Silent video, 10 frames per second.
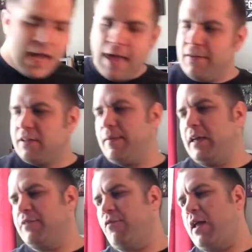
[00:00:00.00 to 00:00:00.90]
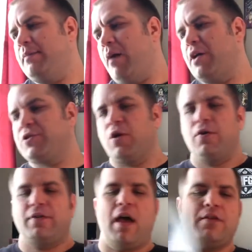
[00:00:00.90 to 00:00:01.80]
And then speaking of Ronnie
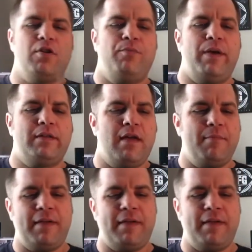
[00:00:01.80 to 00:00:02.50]
Montrose, I also picked up